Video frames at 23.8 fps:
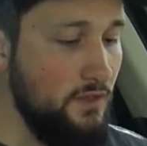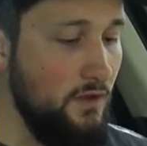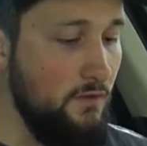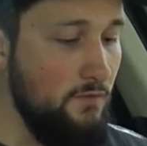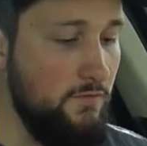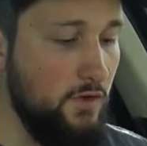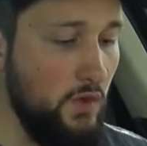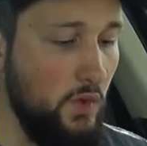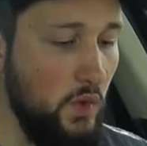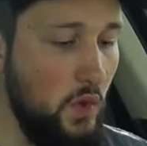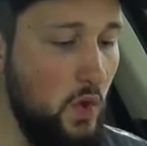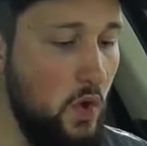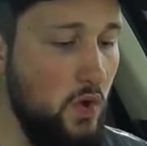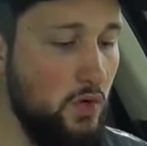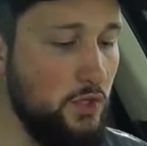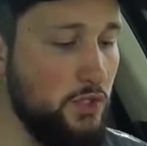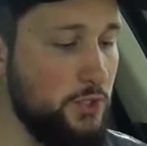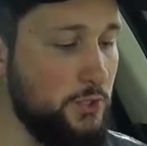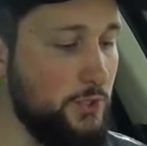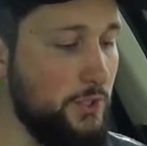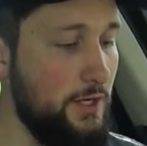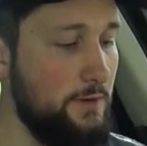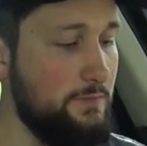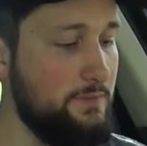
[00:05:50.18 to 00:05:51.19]
for long
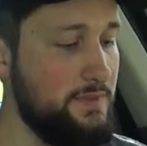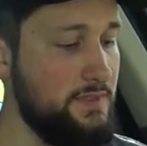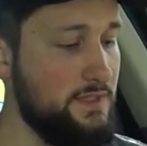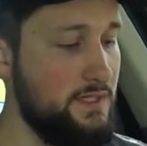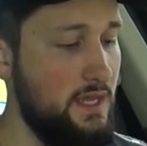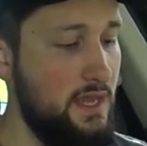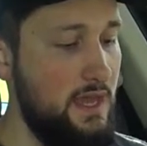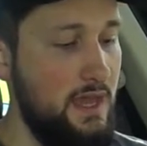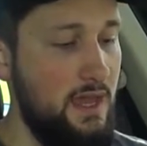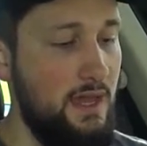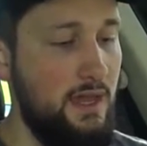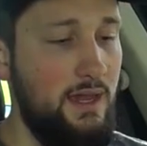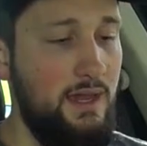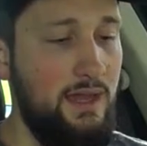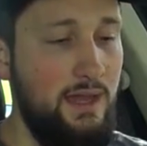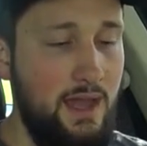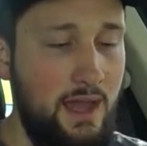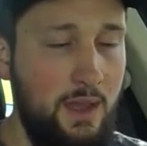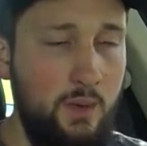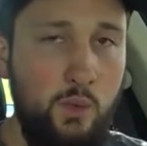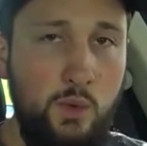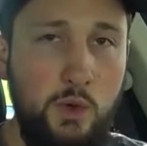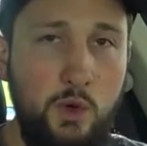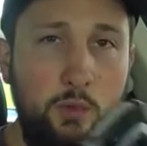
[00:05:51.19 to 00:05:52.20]
trips,
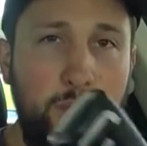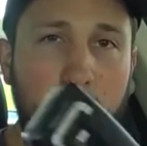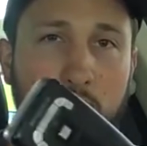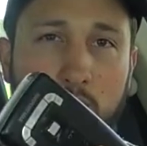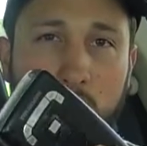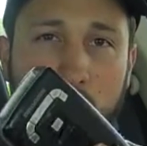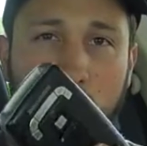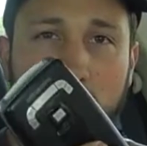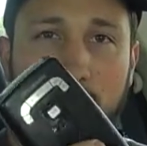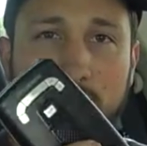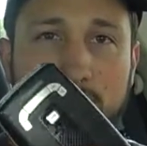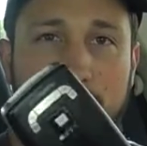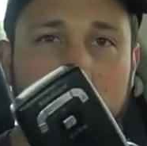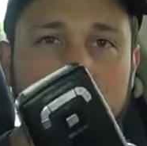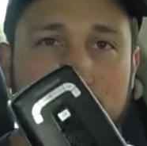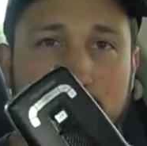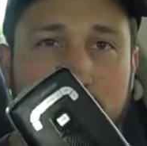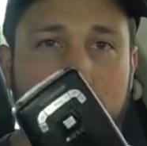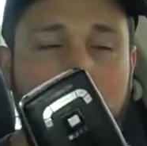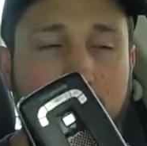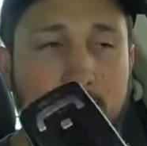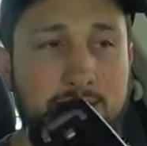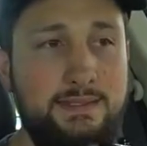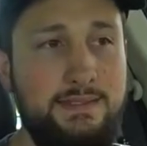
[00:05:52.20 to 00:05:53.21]
I will put one of
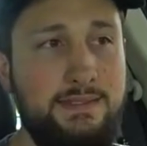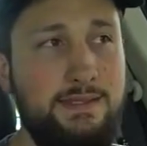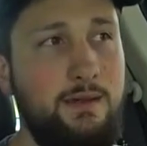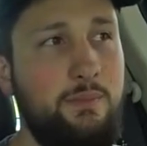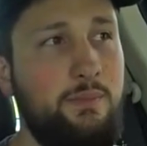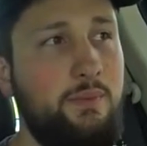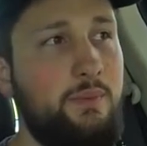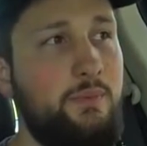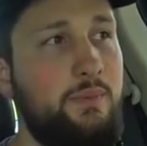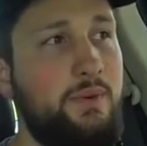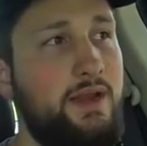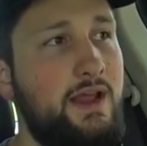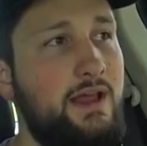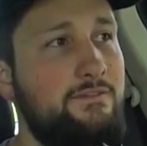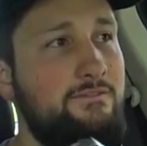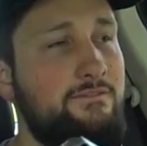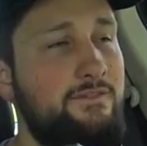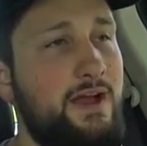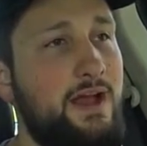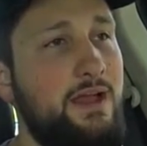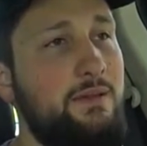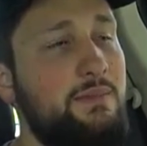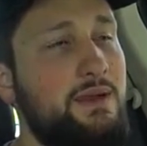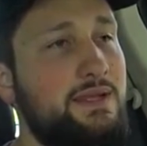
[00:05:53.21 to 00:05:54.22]
these guys up, but I
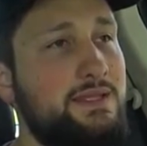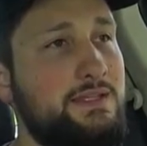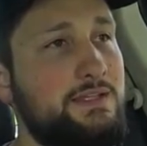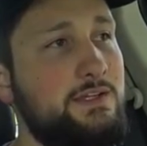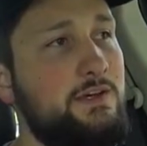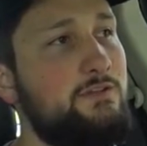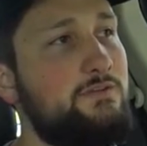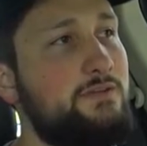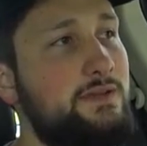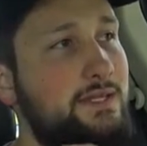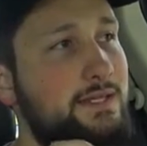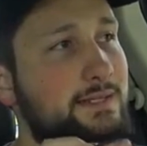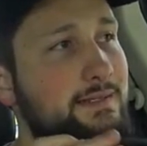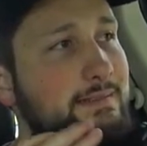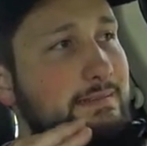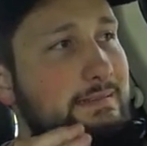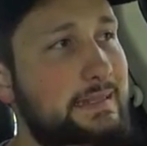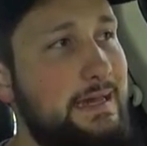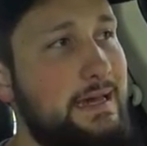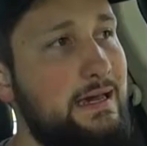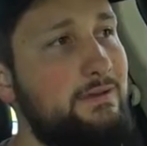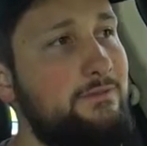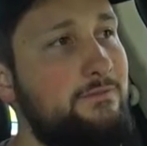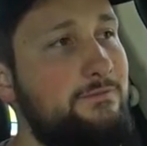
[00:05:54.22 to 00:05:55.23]
find myself getting a
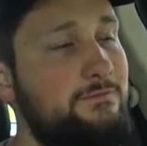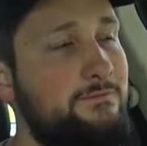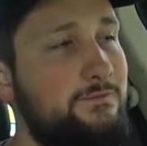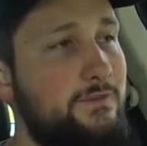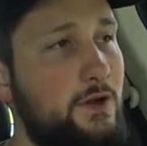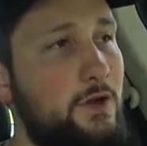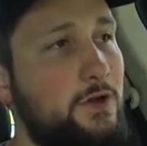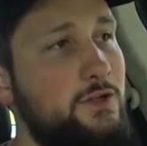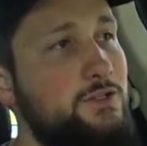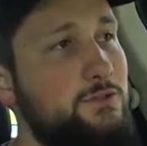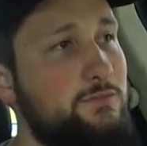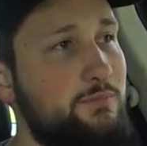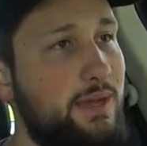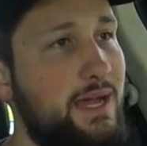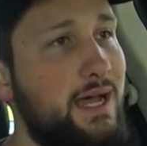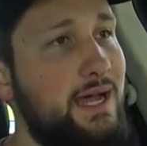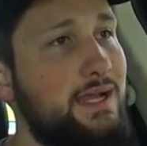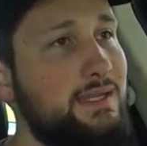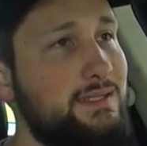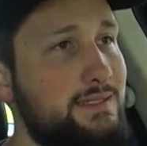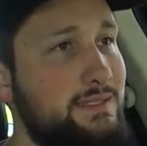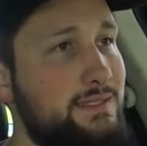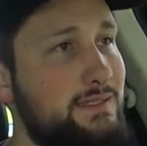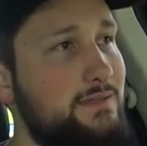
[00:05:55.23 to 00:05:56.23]
lot of false
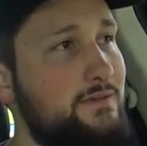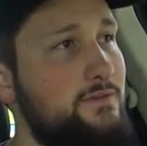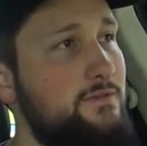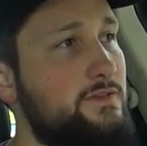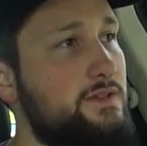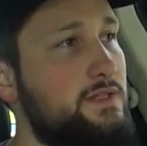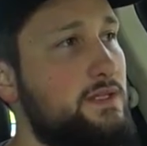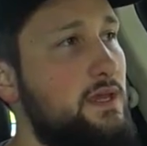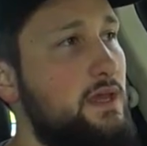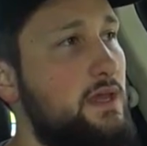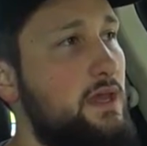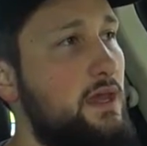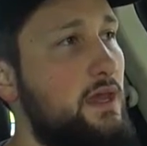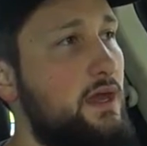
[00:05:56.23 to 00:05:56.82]
positives.